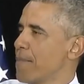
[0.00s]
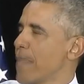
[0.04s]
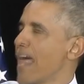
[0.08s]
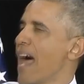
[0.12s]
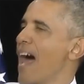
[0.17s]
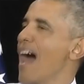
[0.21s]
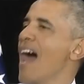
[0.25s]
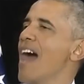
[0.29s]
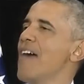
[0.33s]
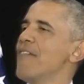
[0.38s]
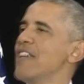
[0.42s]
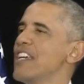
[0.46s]

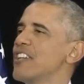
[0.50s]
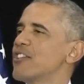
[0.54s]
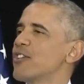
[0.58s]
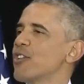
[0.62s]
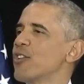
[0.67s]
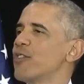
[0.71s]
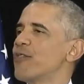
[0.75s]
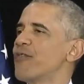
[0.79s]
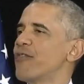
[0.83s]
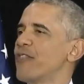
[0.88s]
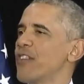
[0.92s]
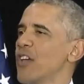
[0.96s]
I've
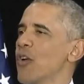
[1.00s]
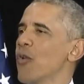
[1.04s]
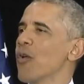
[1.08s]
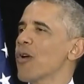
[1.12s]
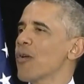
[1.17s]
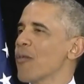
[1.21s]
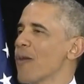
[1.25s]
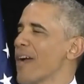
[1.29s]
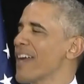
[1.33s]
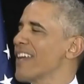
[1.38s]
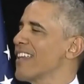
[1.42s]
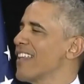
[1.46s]
issued
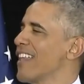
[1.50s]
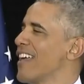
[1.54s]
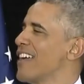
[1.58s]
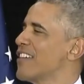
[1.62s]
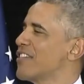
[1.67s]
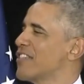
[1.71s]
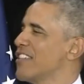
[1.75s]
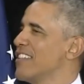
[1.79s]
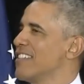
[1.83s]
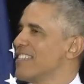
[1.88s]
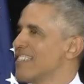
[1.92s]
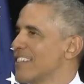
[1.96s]
fewer
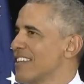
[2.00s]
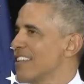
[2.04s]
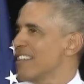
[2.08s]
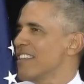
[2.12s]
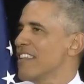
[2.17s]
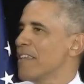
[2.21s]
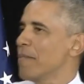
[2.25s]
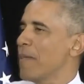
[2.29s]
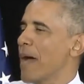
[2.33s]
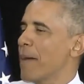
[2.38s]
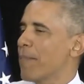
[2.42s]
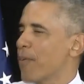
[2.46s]
regulations
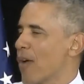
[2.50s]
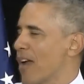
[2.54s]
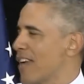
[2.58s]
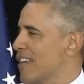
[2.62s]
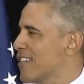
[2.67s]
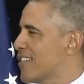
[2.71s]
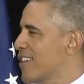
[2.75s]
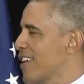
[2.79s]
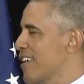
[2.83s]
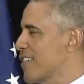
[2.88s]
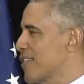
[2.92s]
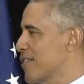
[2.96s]
than my
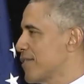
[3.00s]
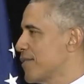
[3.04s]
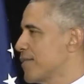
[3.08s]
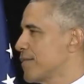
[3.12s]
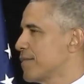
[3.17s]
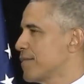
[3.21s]
predecessor.